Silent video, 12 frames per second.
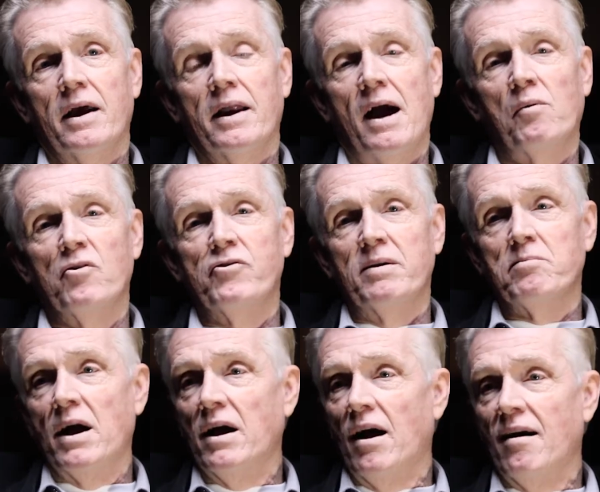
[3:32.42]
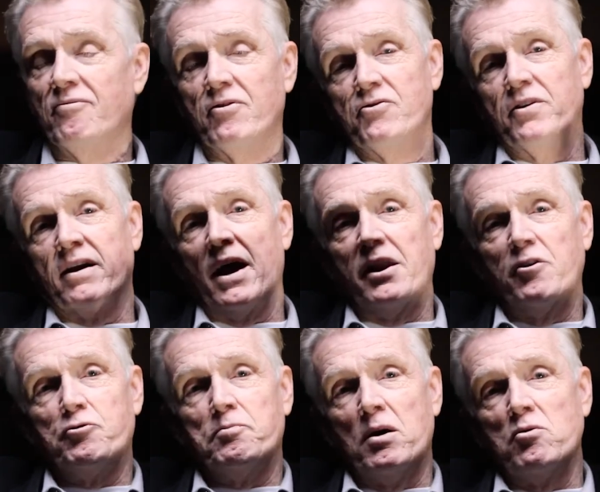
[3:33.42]
And I was in my office, and God
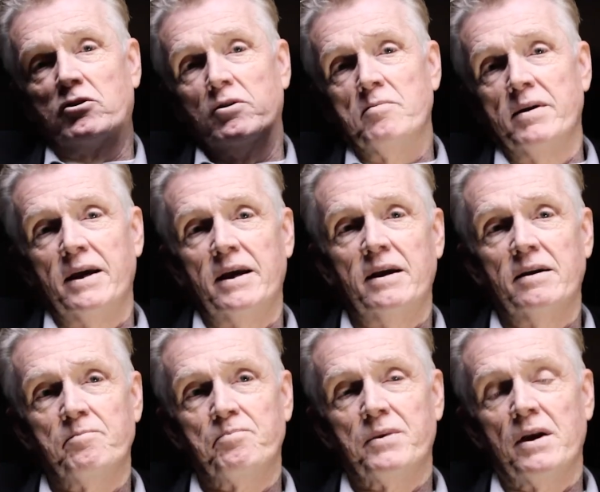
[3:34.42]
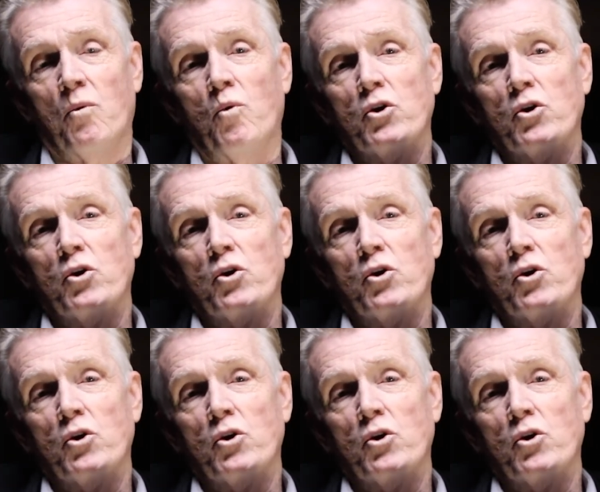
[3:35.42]
had spoke to me, "I